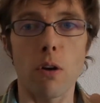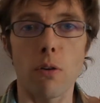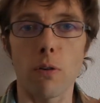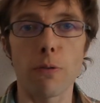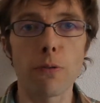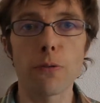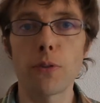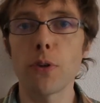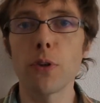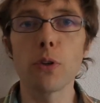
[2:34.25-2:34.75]

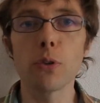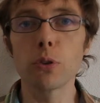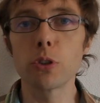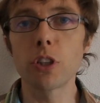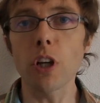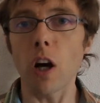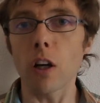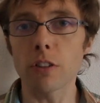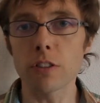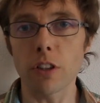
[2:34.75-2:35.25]
few
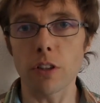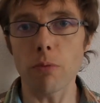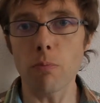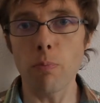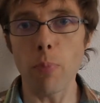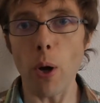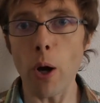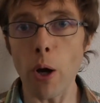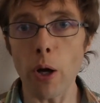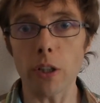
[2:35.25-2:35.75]

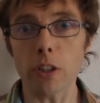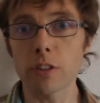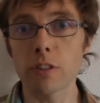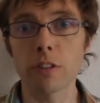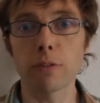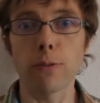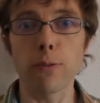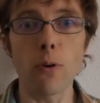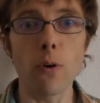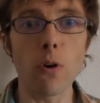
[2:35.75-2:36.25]
dozen
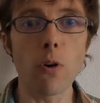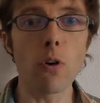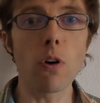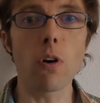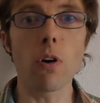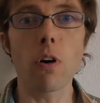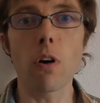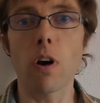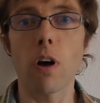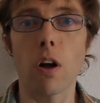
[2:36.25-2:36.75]
bucks
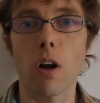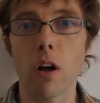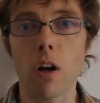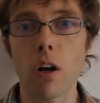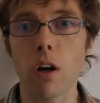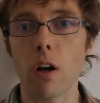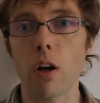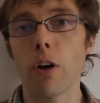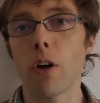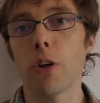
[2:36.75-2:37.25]
for
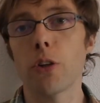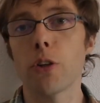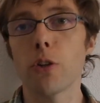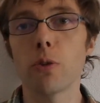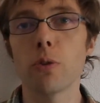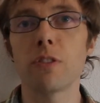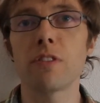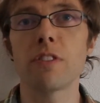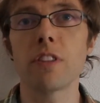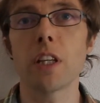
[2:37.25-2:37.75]

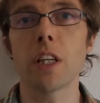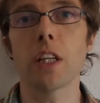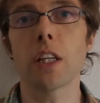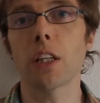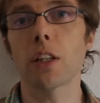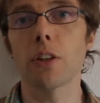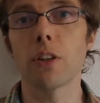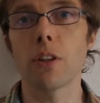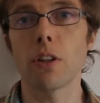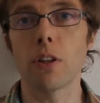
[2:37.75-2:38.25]

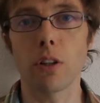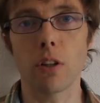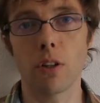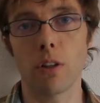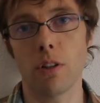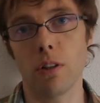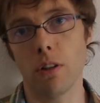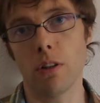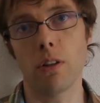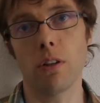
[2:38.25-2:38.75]
using
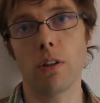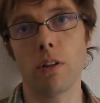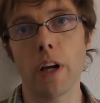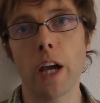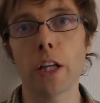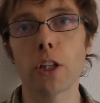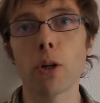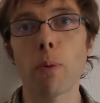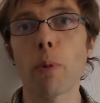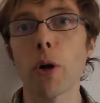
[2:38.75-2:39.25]
the
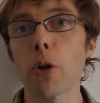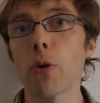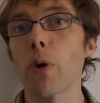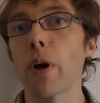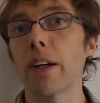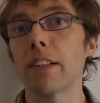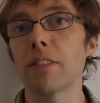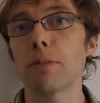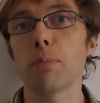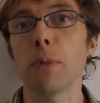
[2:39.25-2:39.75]

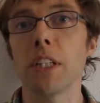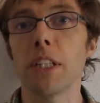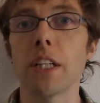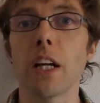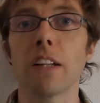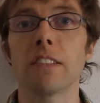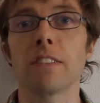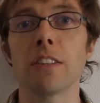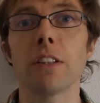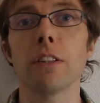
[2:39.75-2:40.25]
AWS
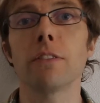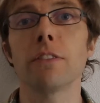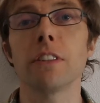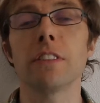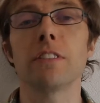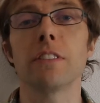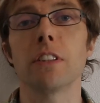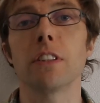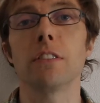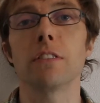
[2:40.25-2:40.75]
Media
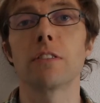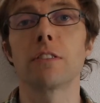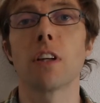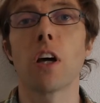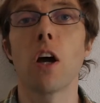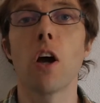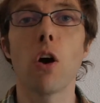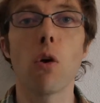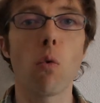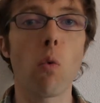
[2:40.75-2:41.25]
Services
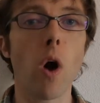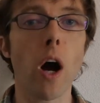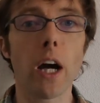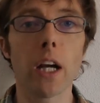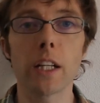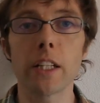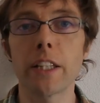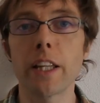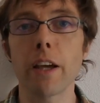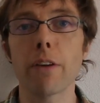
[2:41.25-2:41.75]

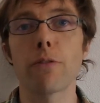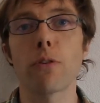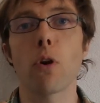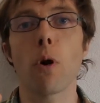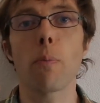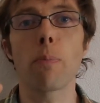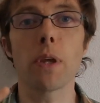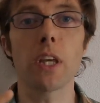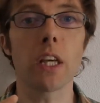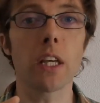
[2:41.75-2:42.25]
while
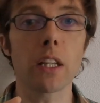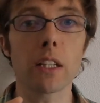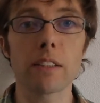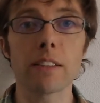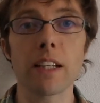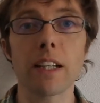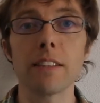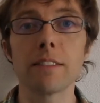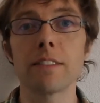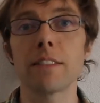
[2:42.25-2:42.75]
developing,
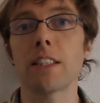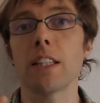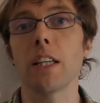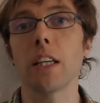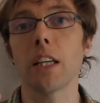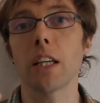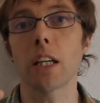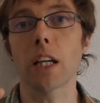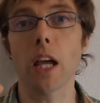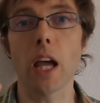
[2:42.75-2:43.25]

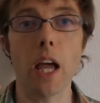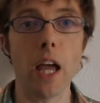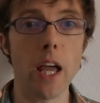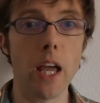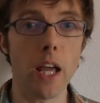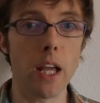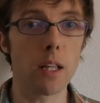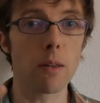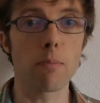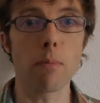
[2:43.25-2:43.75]
testing,
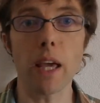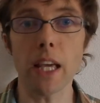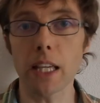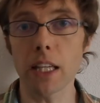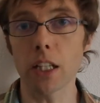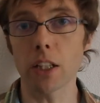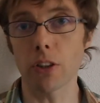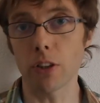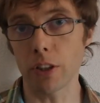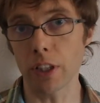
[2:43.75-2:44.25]
and
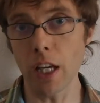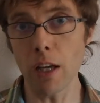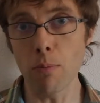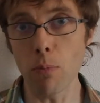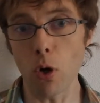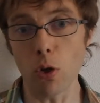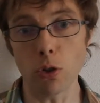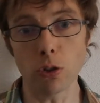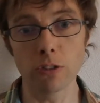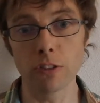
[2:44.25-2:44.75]
making the
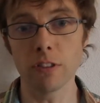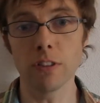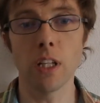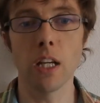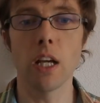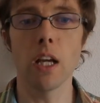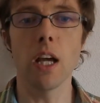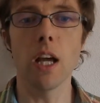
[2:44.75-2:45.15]
demos,